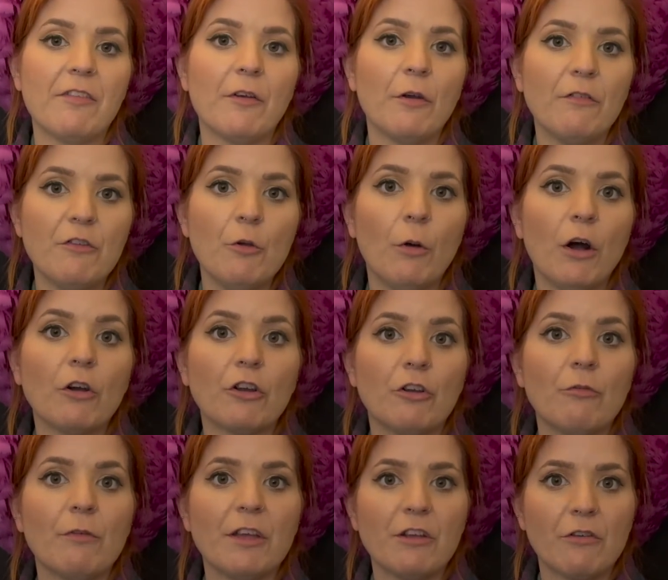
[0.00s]
So if you are going
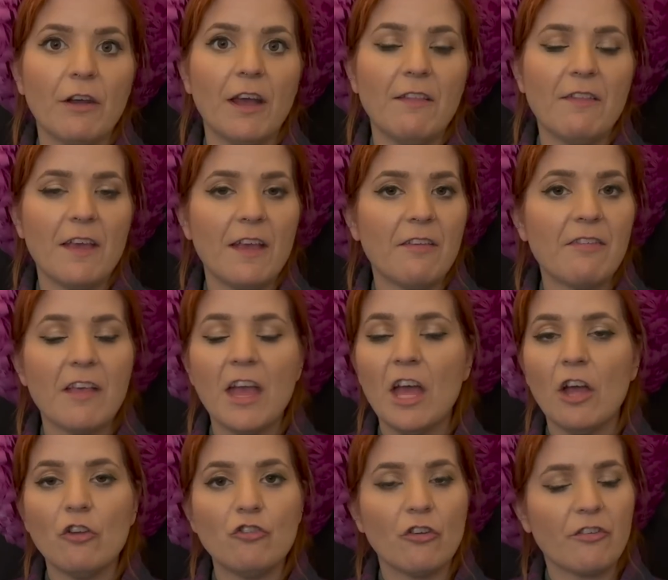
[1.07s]
to recreate this,
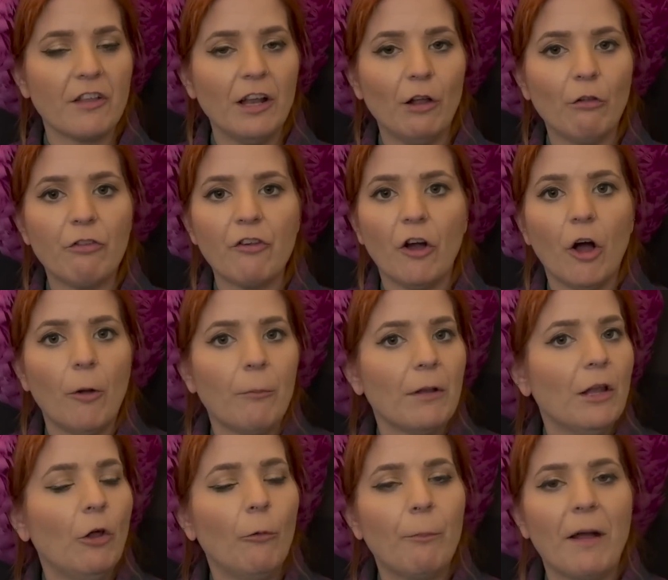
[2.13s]
just a little top,
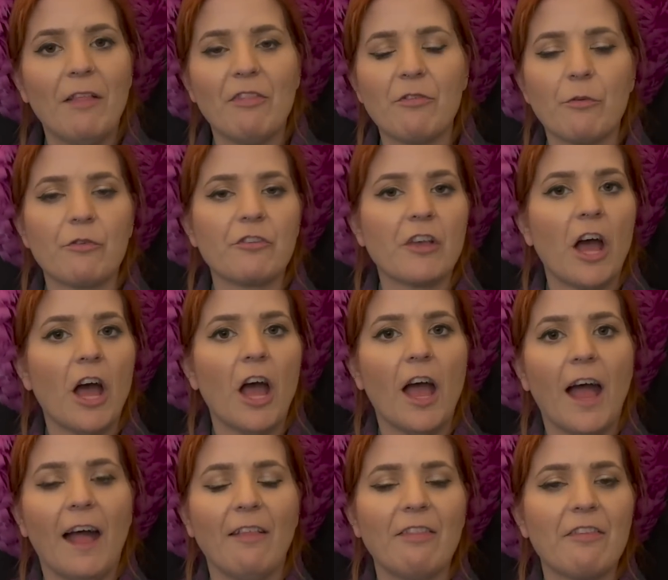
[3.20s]
little pencil skirt
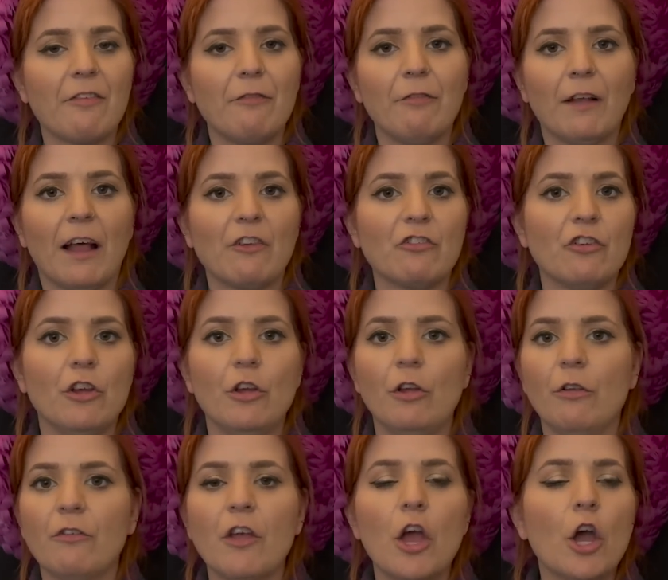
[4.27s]
and some flat
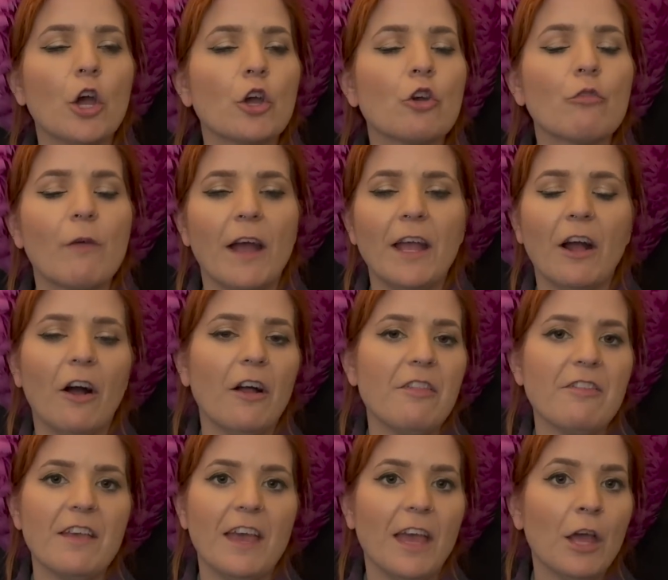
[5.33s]
shoes, great
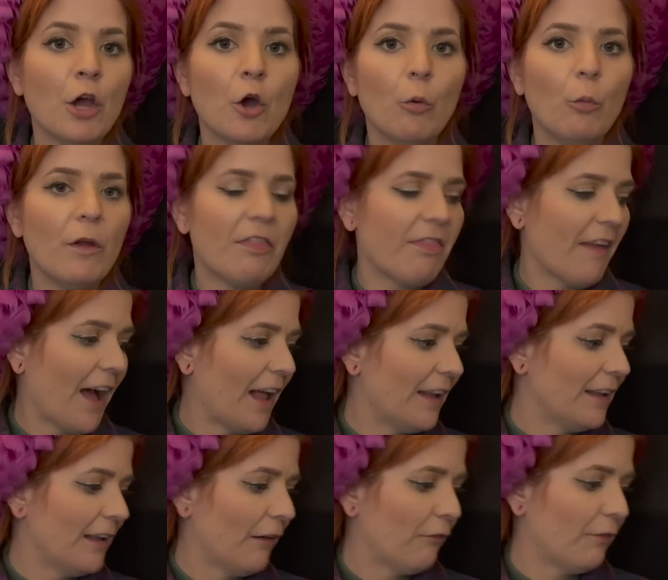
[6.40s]
idea. With that
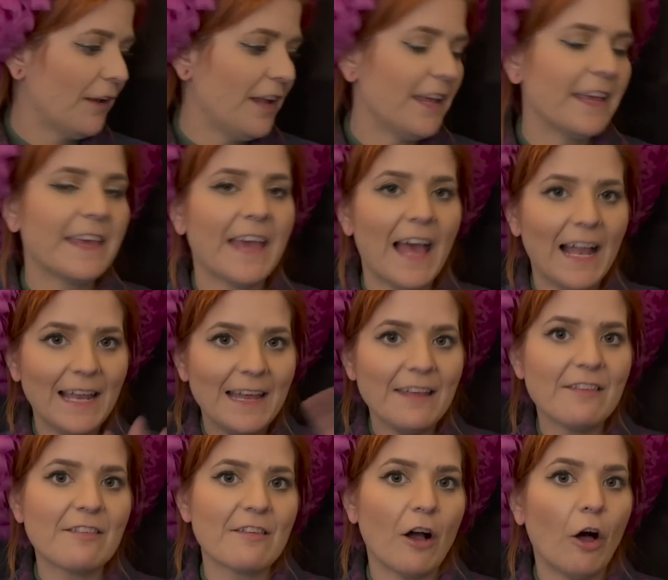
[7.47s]
lovely Kelly
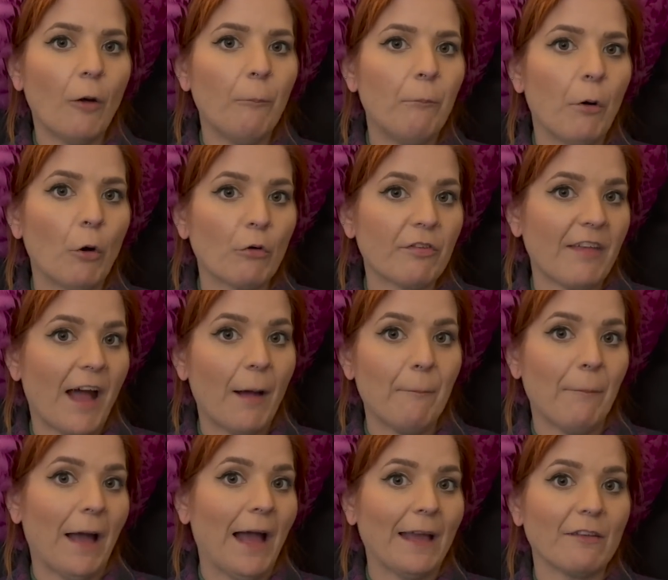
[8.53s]
style box
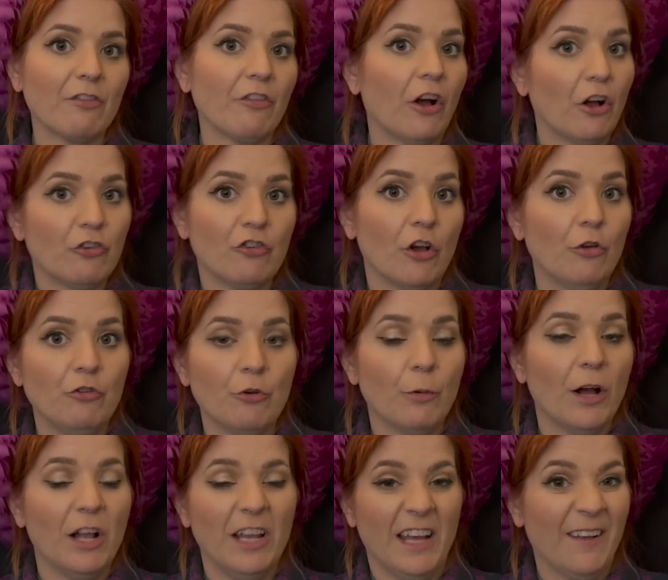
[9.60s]
handbag that I showed you
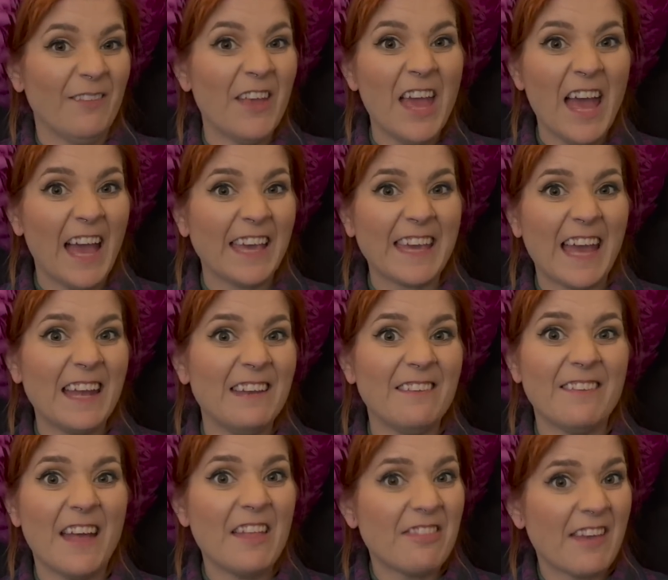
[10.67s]
earlier. Again,
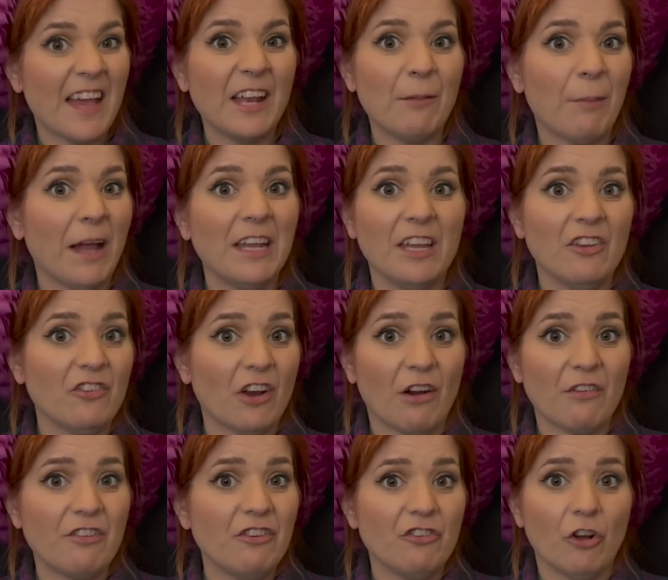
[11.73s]
they're 10 a penny in
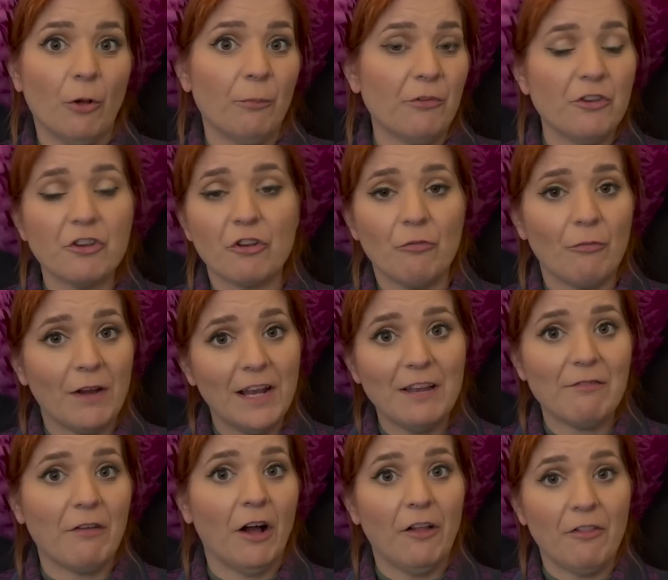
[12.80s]
charity shops. You can really
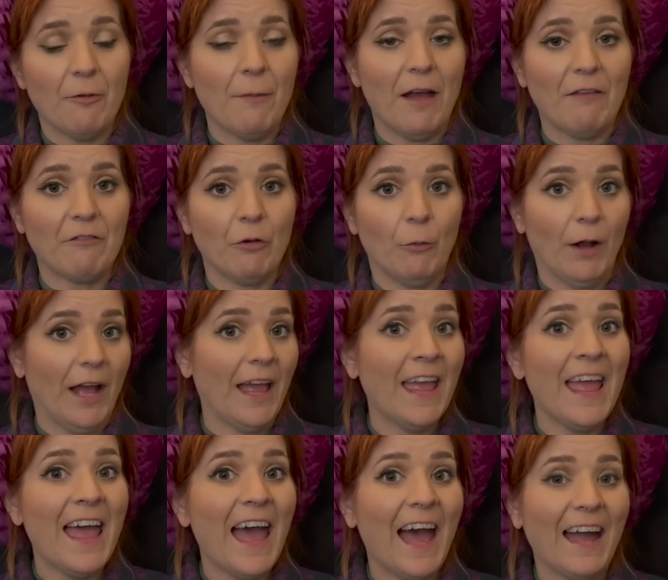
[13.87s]
find them everywhere.
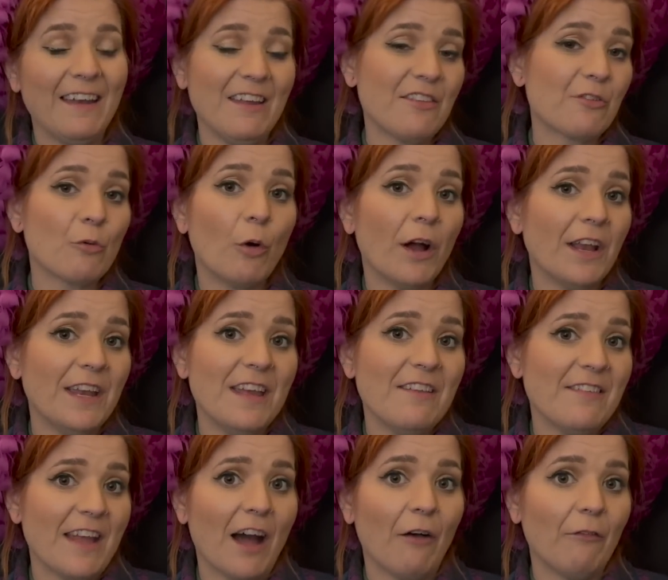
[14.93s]
And it's quite an
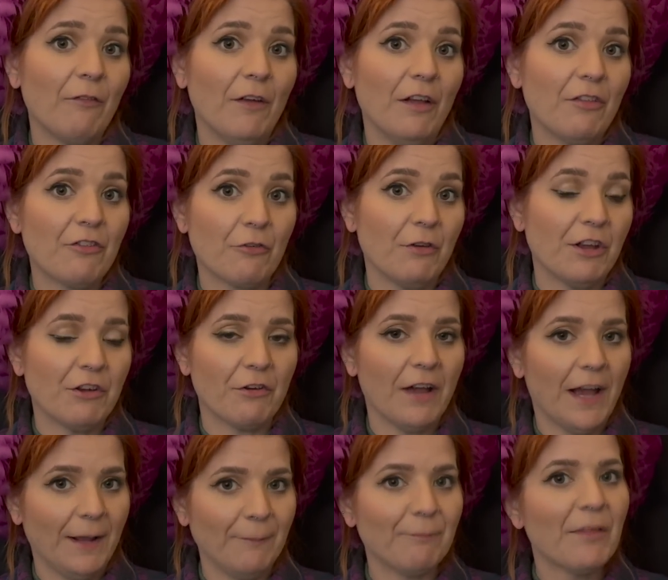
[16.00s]
easy outfit to
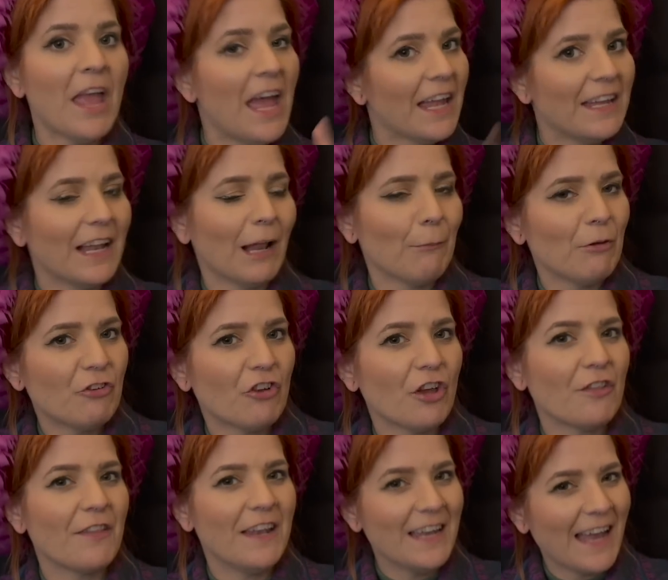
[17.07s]
recreate. Now let me show
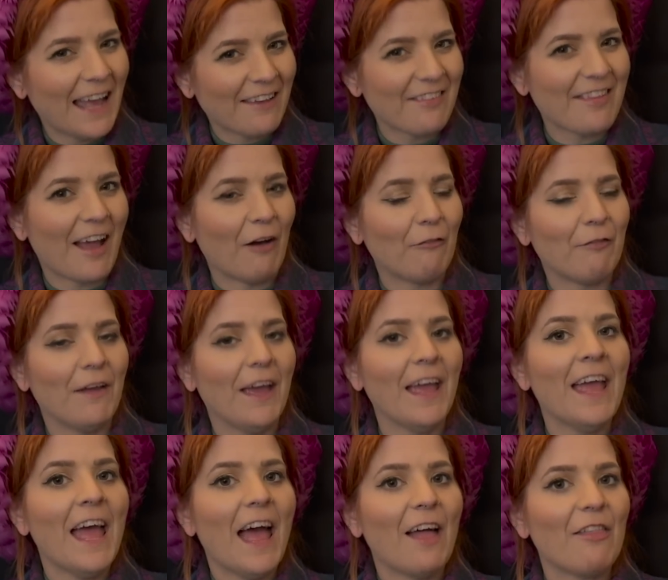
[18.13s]
you the next outfit,
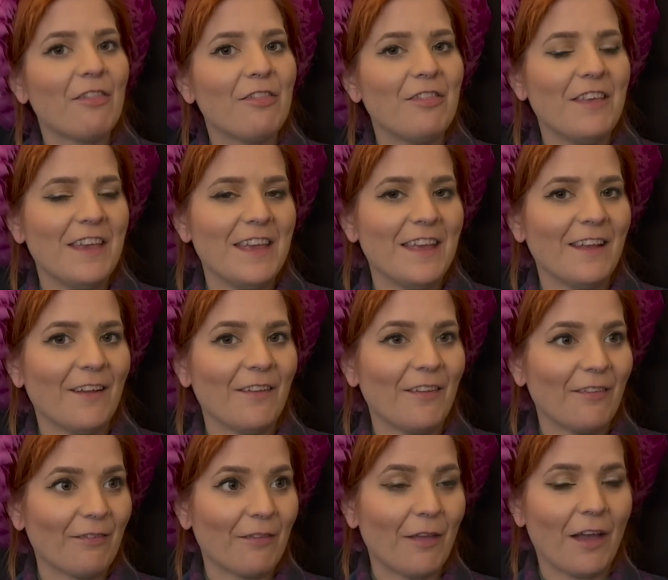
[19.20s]

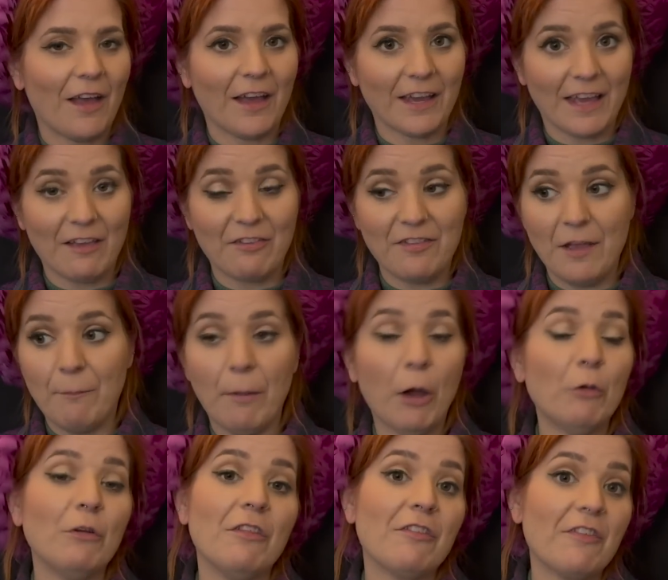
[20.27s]
I guess the
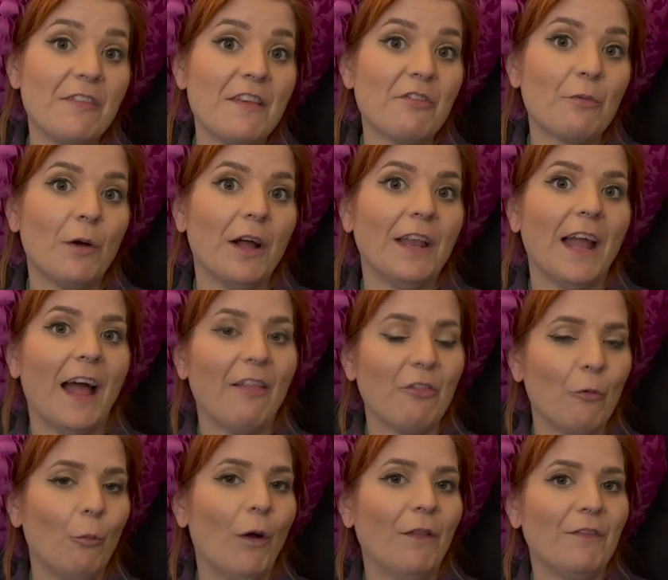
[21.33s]
opponent to this one and
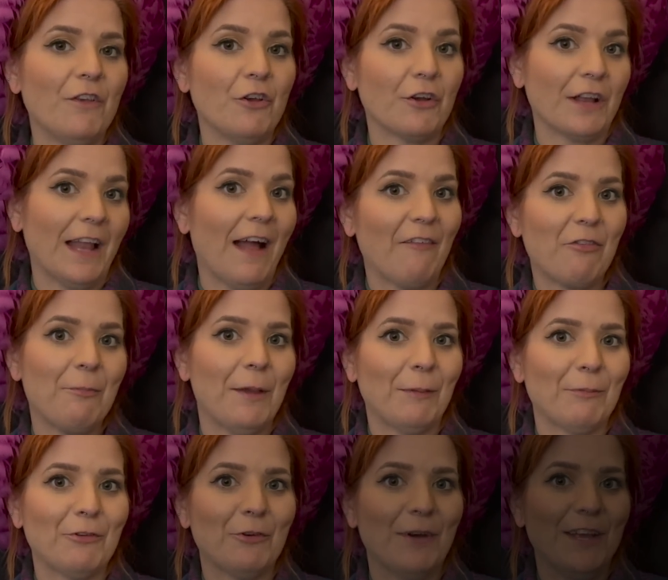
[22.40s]
the one that you're going to have to pick
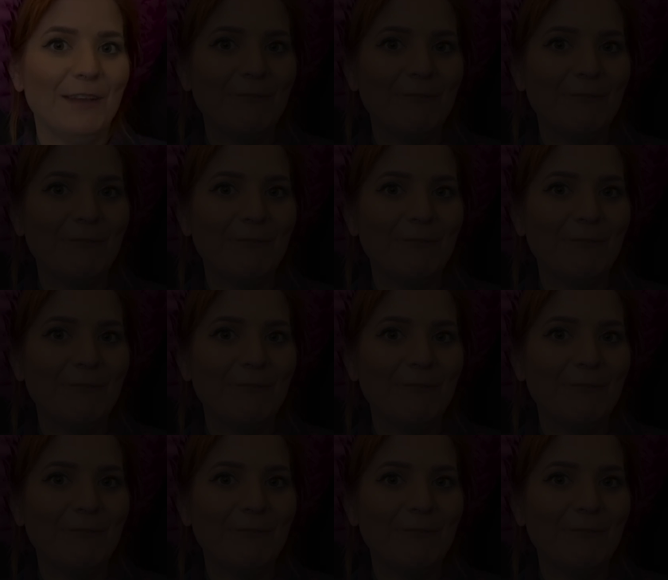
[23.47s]
between.